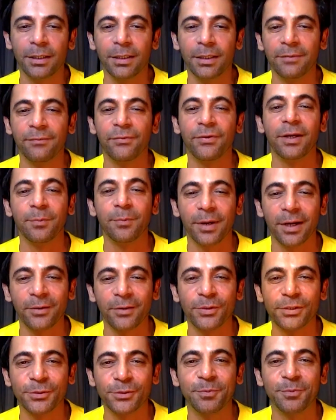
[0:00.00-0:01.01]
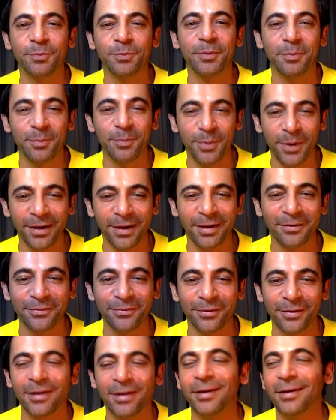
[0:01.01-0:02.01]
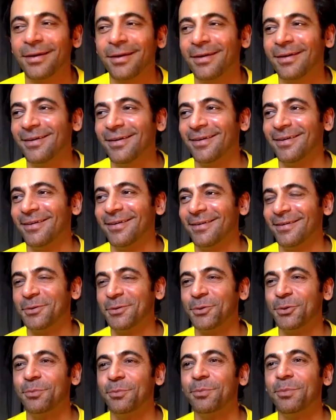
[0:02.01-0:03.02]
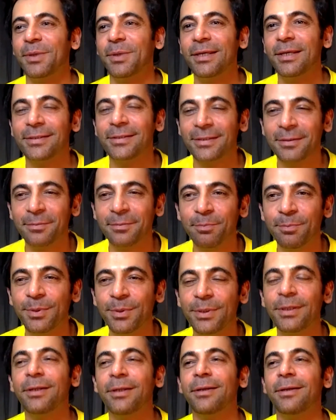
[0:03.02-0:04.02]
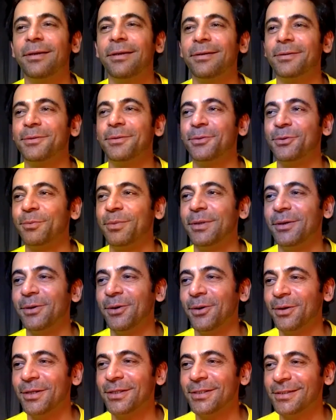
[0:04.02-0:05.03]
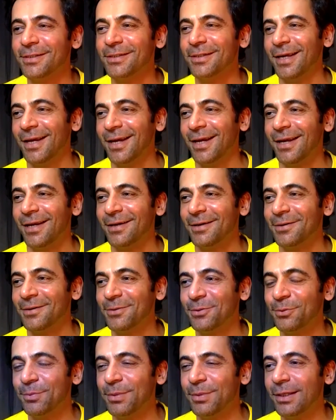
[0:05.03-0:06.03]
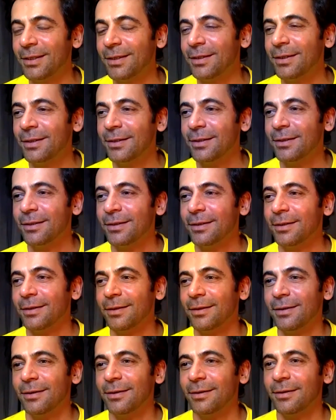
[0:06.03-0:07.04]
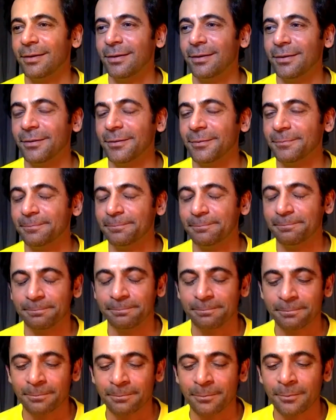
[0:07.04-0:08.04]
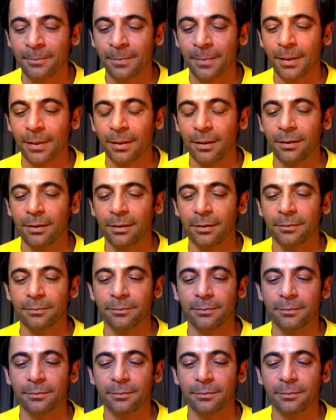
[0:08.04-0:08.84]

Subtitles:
The difficult part was preparing for it, to be simple, to be honest, and to be uh, um,